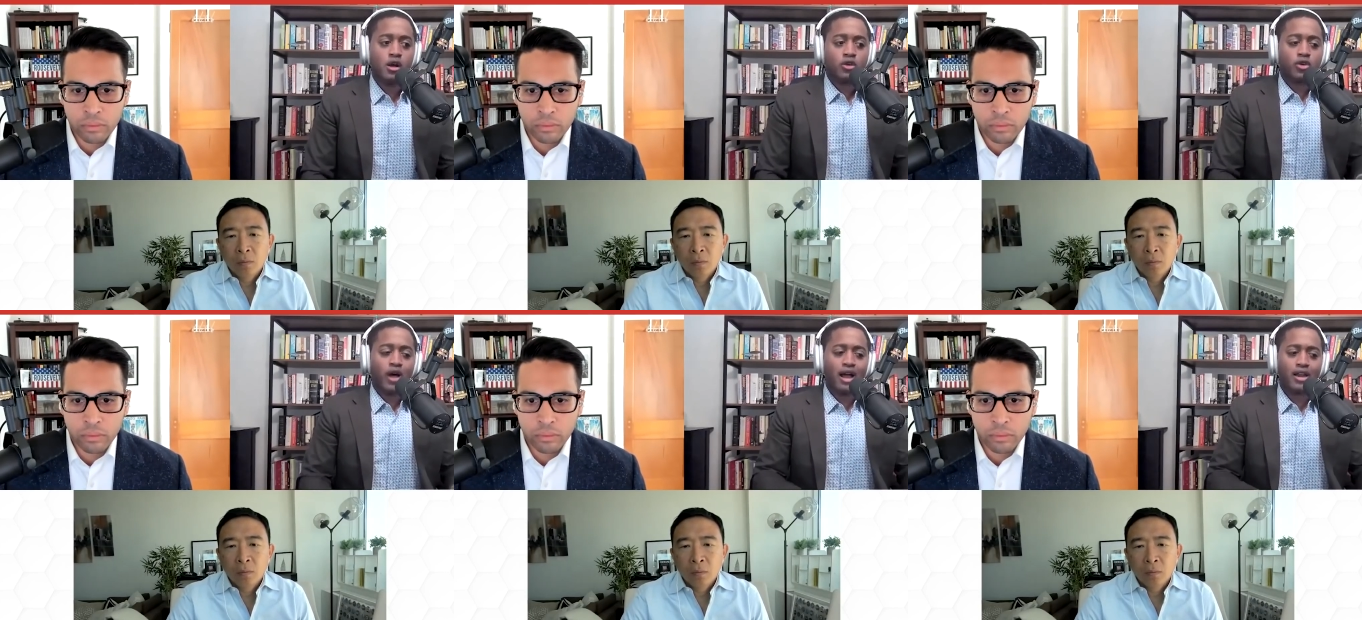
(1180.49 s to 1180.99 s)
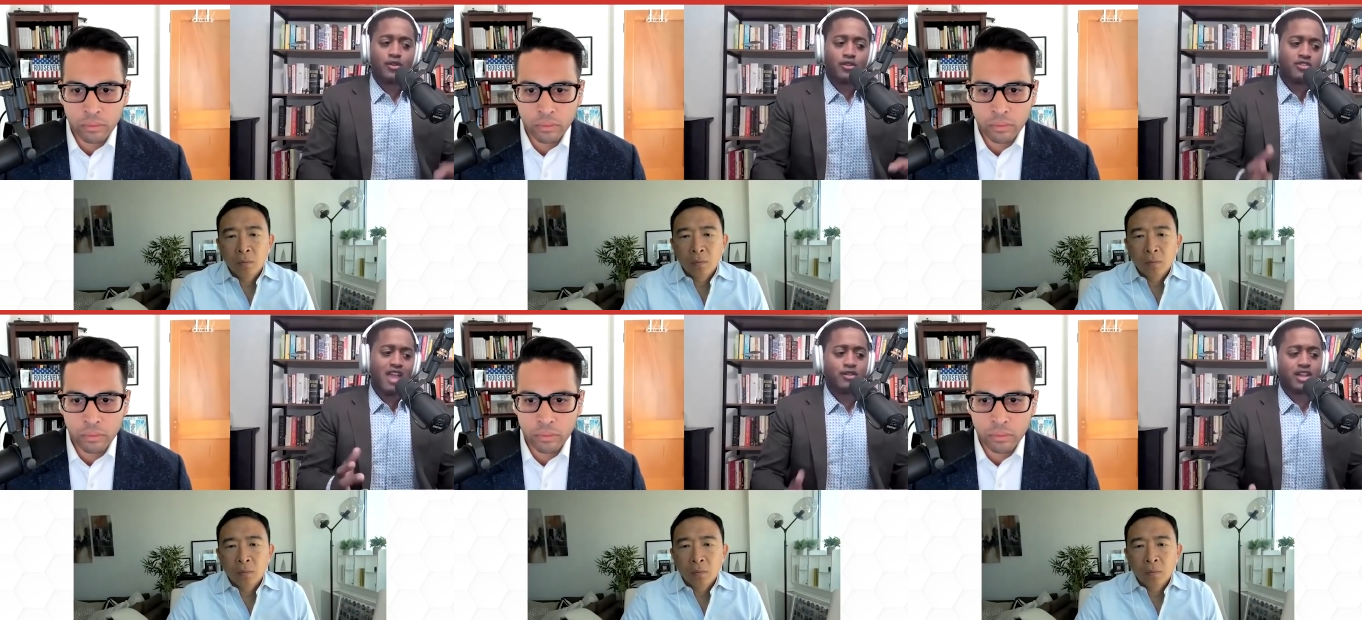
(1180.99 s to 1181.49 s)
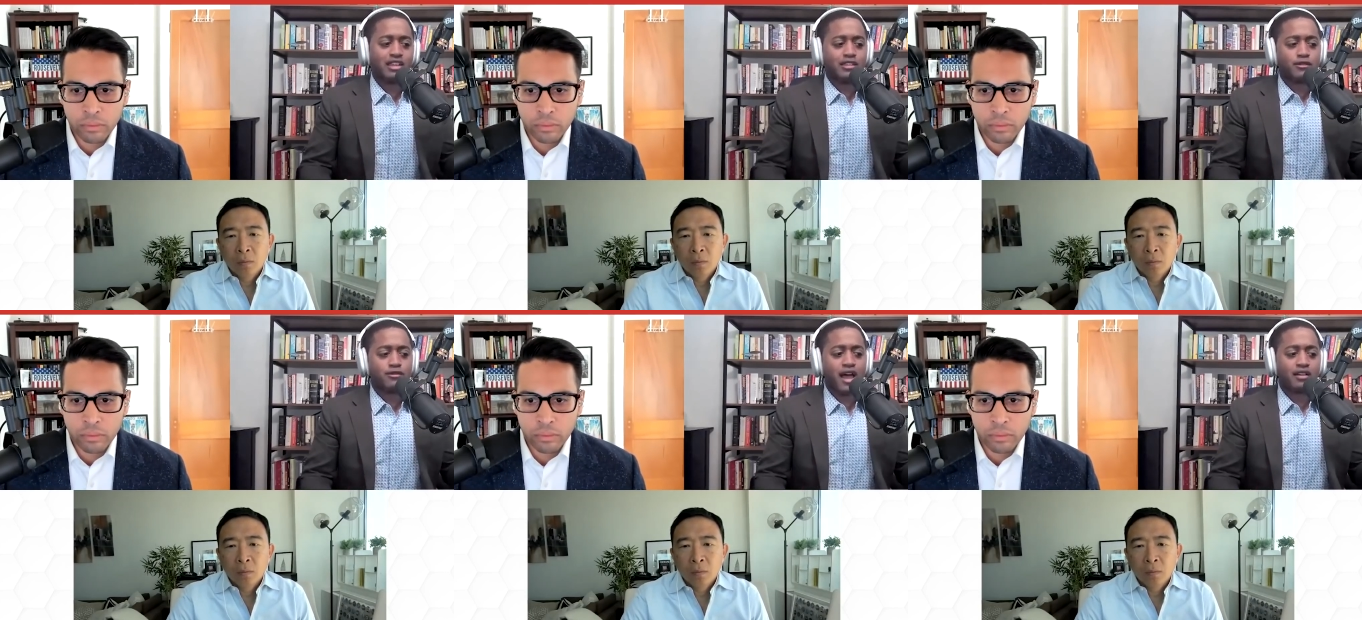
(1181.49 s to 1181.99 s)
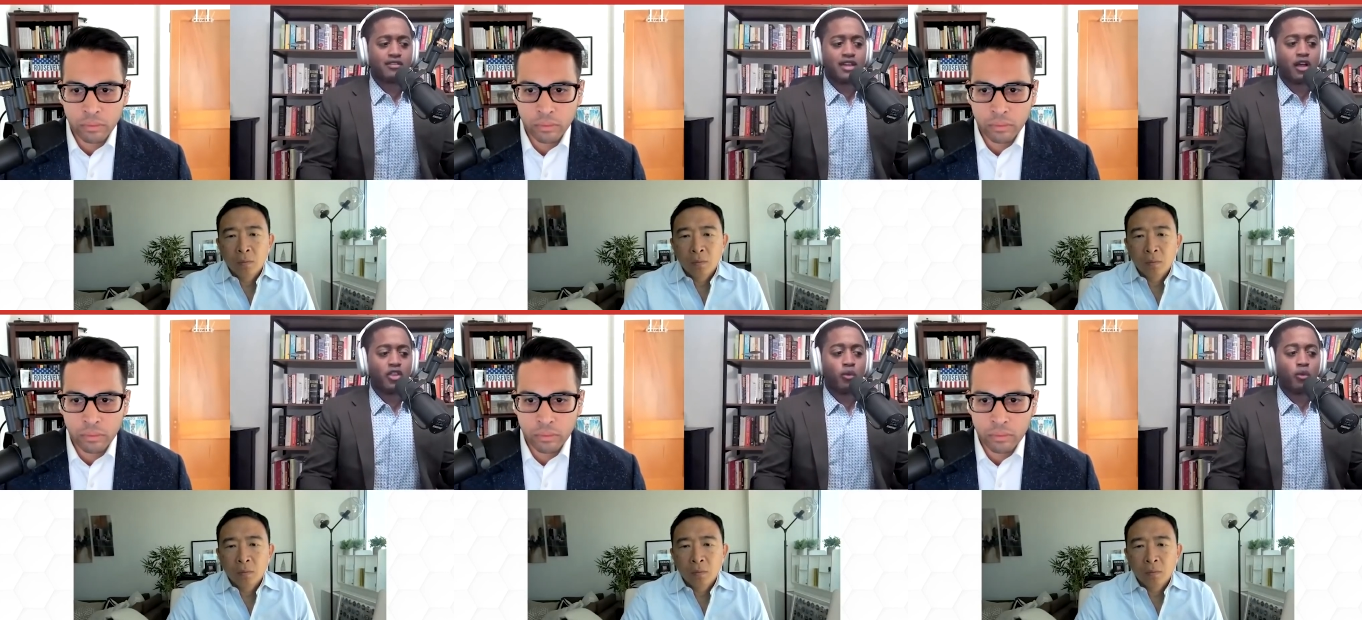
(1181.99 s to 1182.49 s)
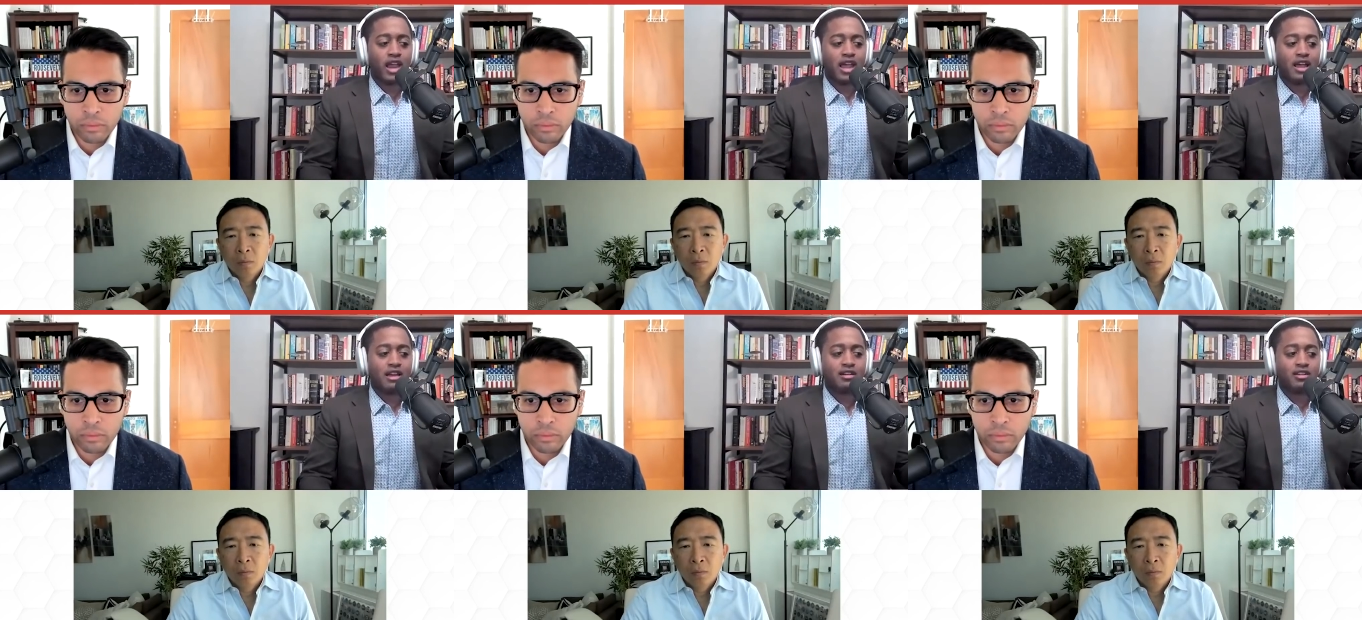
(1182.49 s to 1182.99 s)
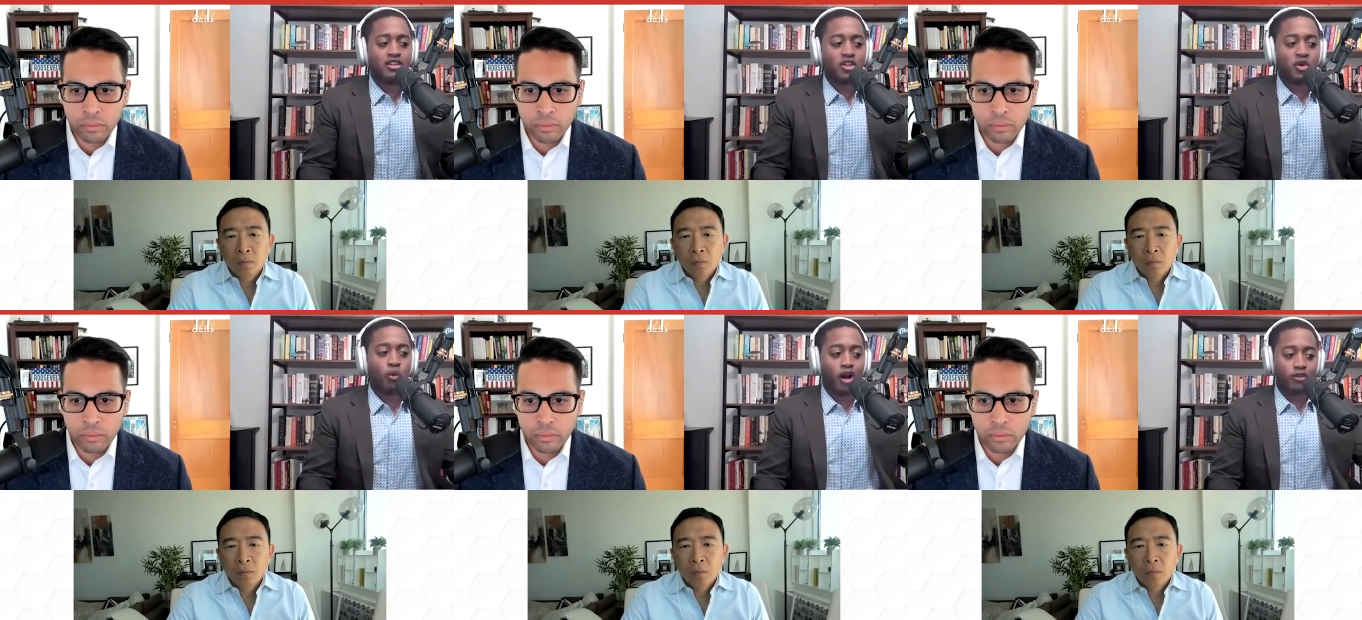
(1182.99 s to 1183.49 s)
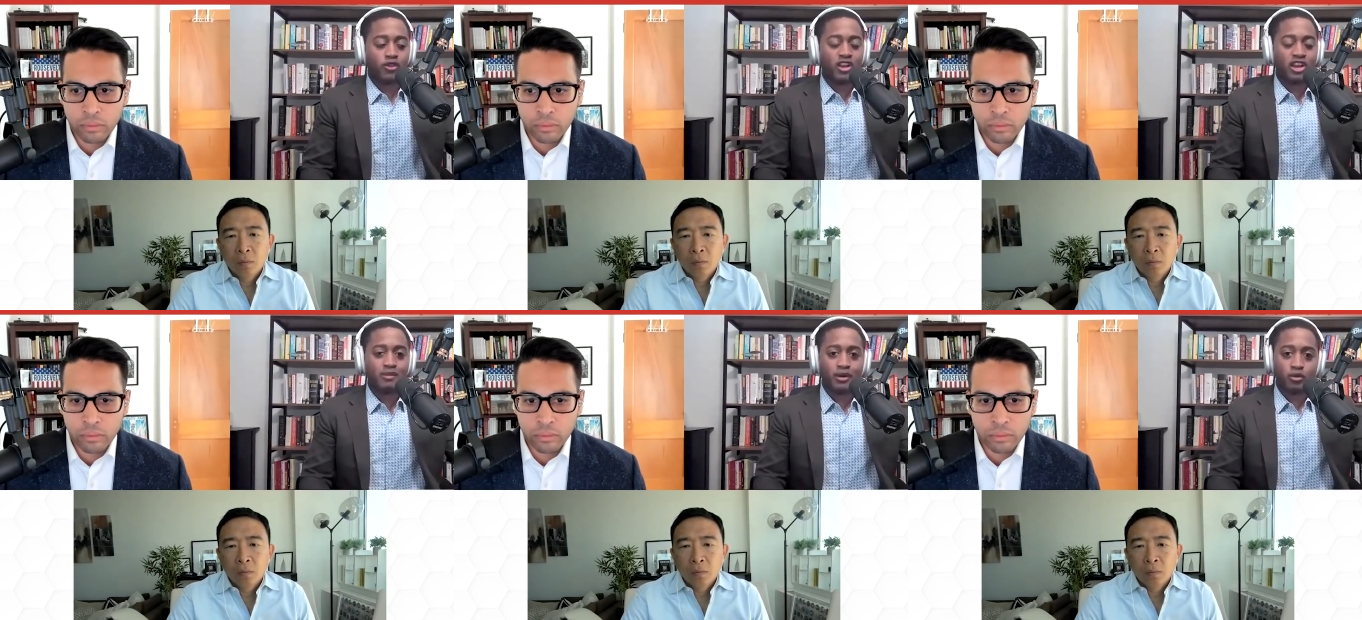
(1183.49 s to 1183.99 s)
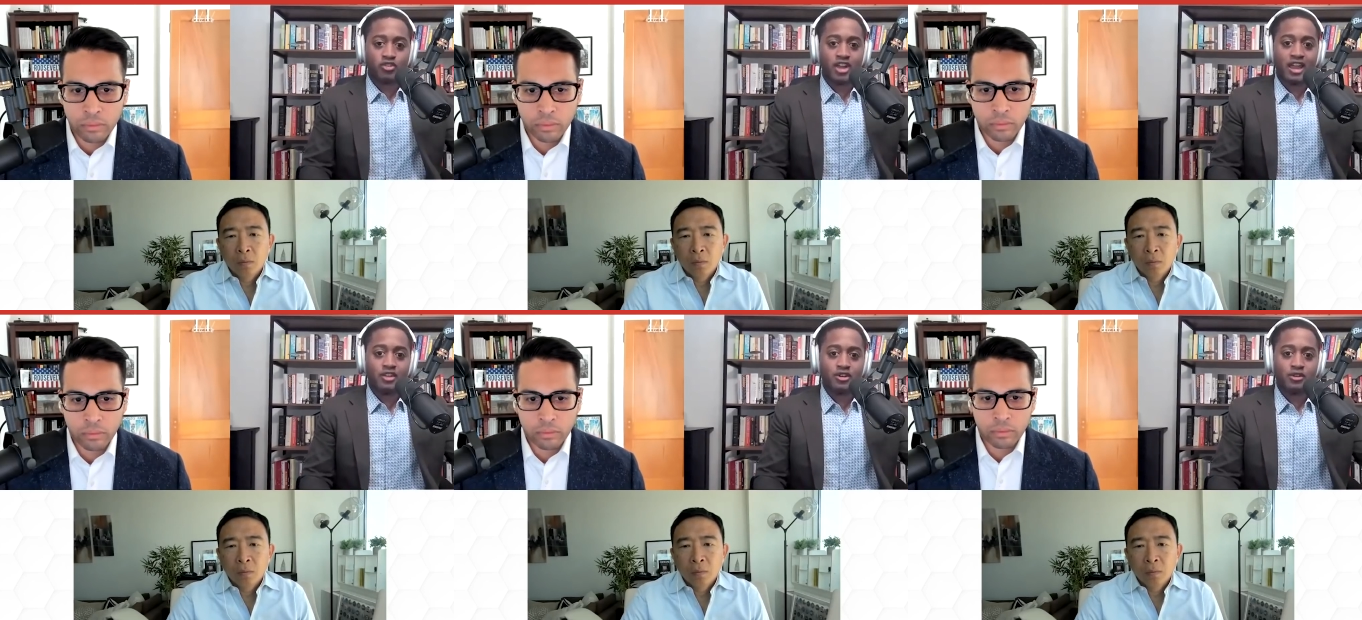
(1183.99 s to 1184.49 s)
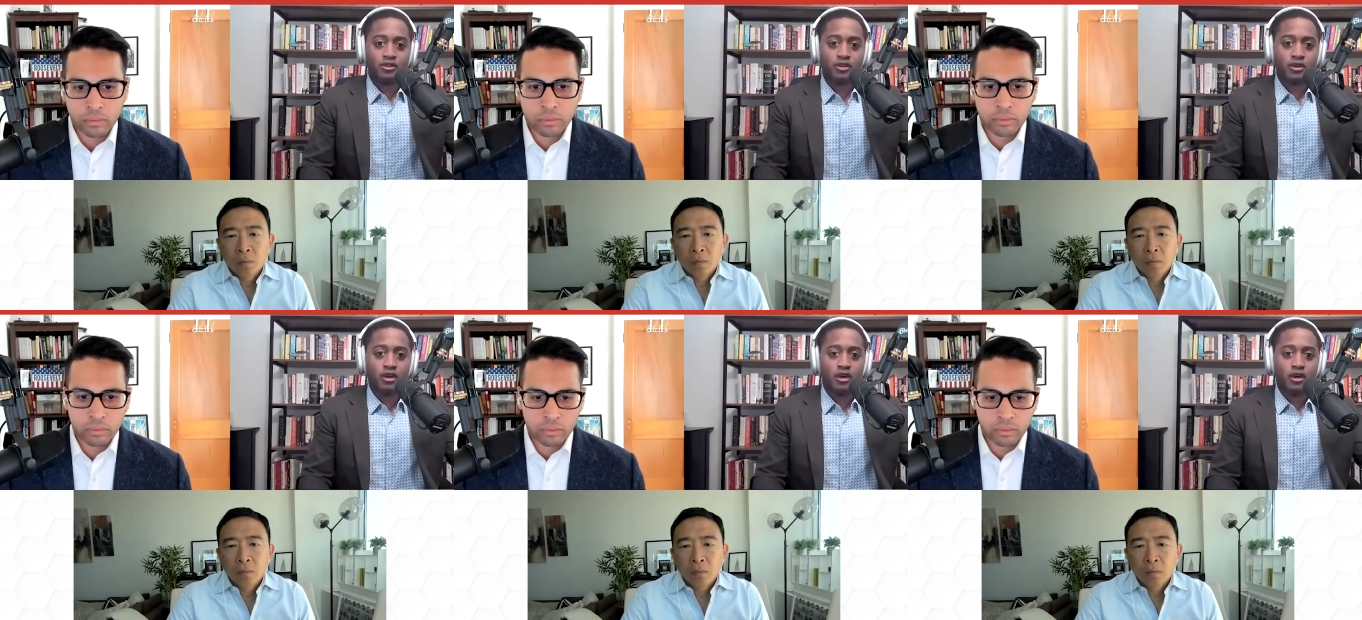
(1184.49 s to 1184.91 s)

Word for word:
Speaker 1: So how do you just navigate the fact that on the one hand, you want fundamental changes,